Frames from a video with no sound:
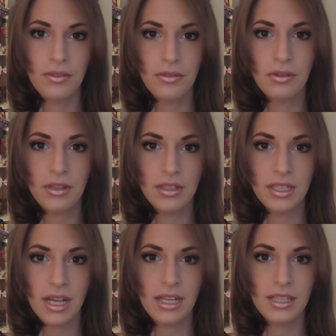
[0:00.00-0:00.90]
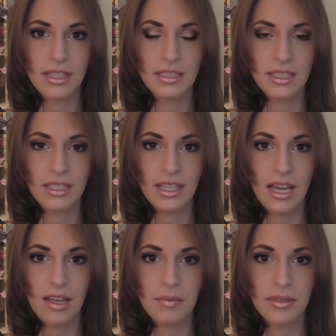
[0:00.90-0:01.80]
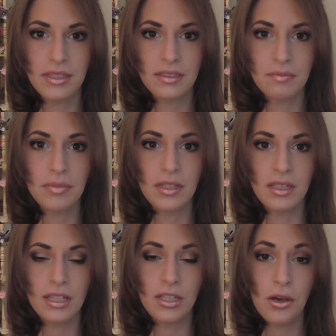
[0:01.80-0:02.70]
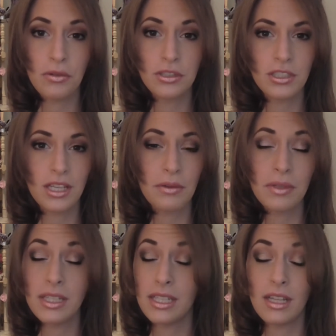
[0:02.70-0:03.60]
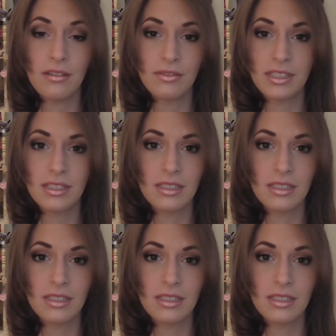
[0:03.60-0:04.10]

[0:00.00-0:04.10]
thriller kind of things like that, but like ghosts, I really love